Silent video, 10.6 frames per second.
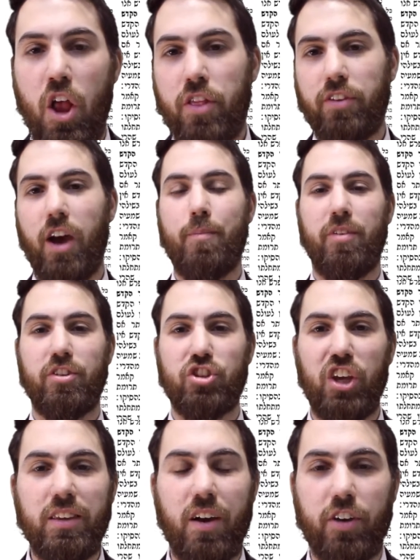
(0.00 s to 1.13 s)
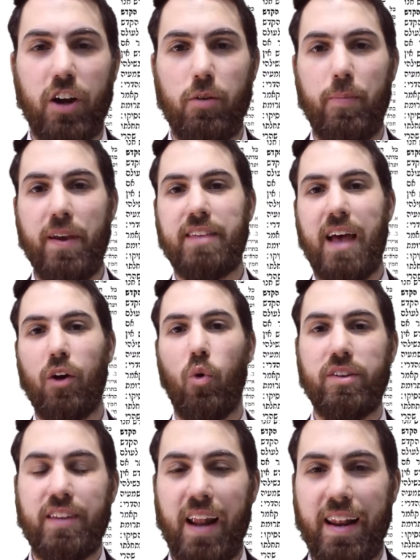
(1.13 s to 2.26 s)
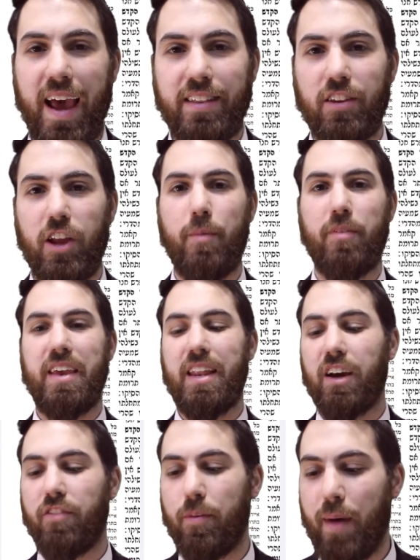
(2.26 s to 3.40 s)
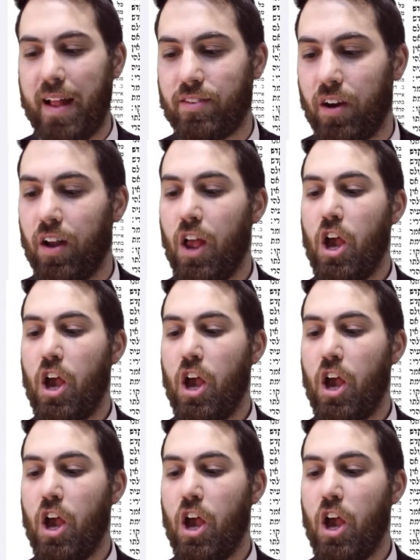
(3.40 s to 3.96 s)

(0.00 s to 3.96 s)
the time of the shechita of the korban pesach, or is it at night, the time of the eating of the matzah?